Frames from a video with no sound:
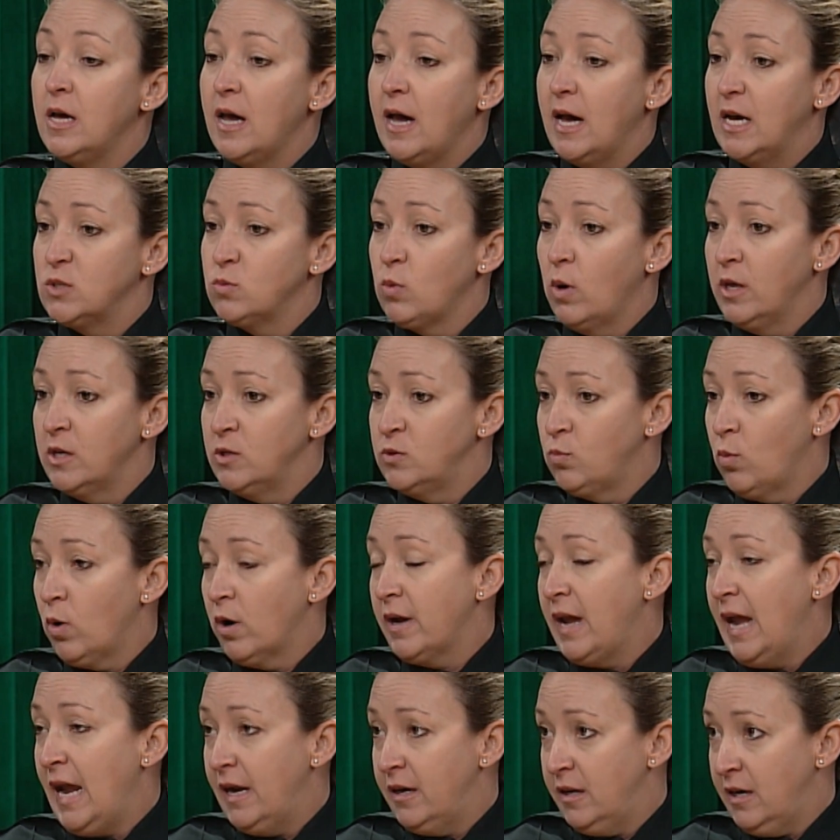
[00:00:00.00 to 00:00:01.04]
as well as
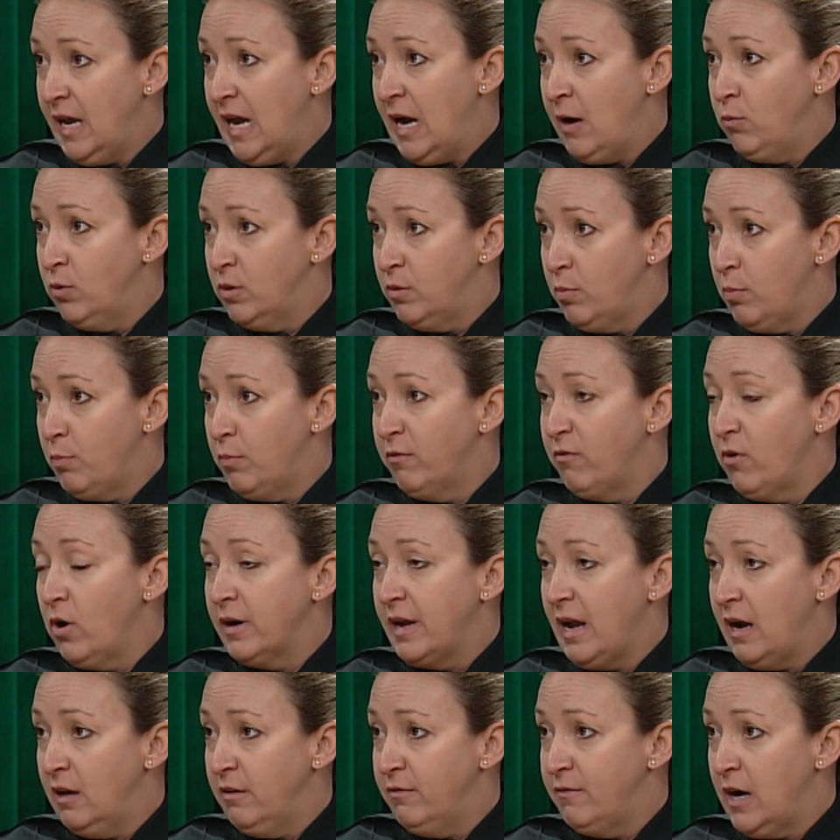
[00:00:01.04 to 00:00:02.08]
work hand in hand with Brevard
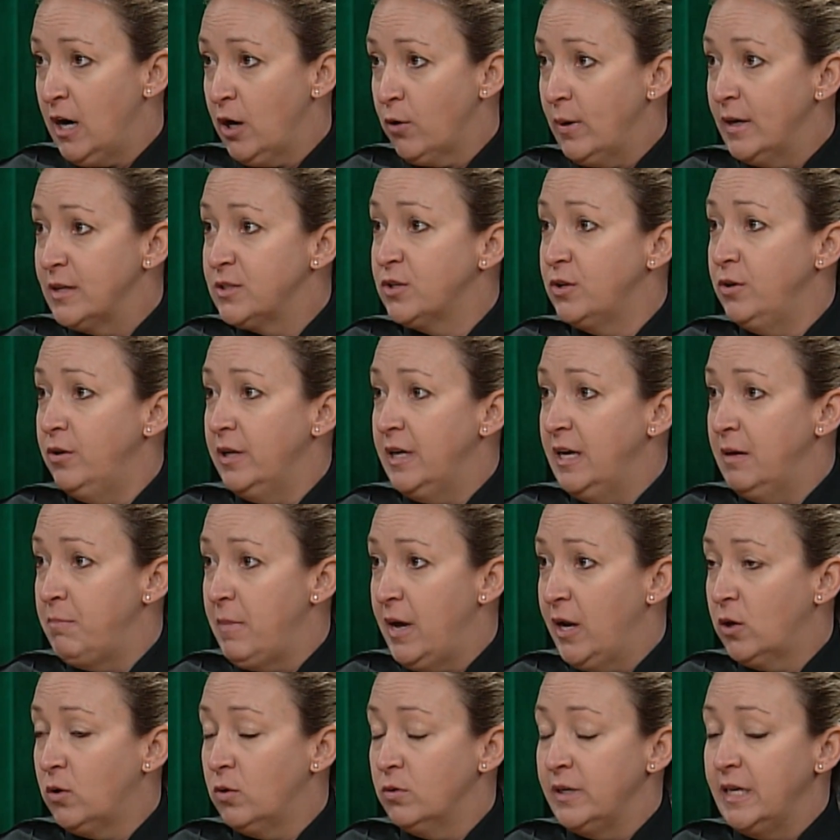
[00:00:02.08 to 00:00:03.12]
County Fire Rescue to get
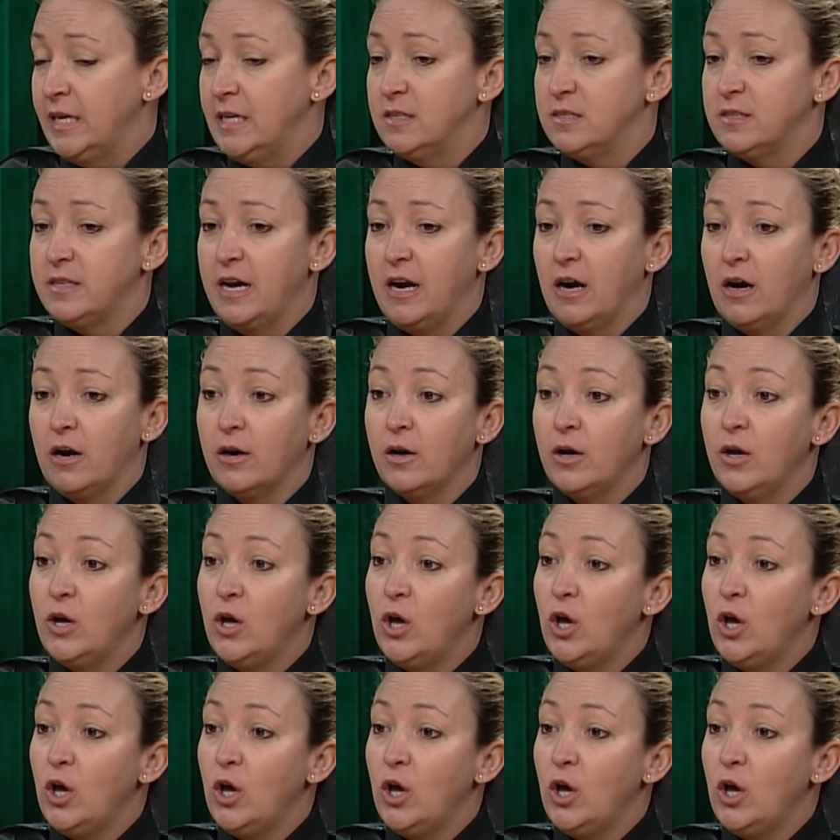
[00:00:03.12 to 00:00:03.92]
medical needs there.